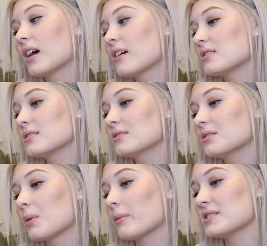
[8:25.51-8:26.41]

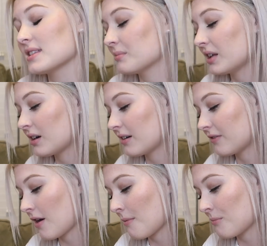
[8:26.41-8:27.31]
You'll probably see them later
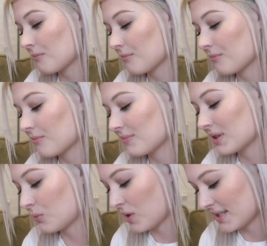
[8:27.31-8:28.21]
from
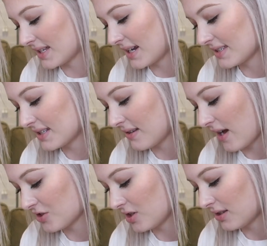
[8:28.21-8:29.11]
ones that I still
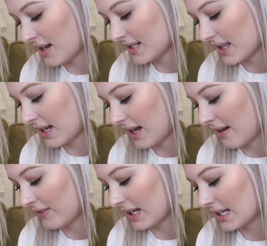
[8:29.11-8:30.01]
actually collect. I think I
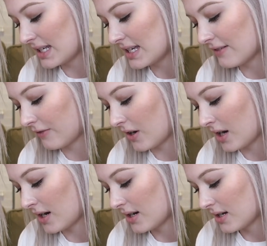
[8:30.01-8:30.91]
have like an E
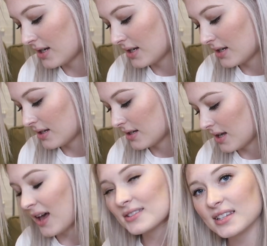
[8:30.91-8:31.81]
for
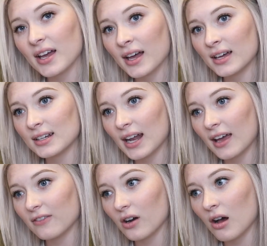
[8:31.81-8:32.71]
Elsa and an
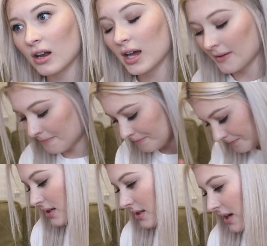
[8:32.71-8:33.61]
A for Anna.
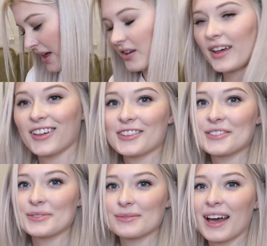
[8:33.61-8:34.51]
I thought
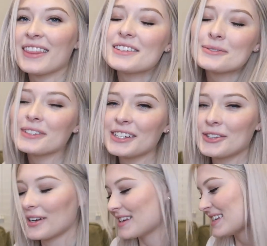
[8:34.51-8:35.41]
that's a really
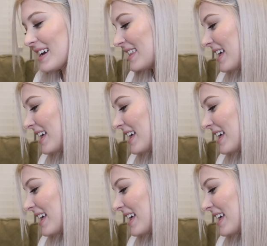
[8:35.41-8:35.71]
cute idea.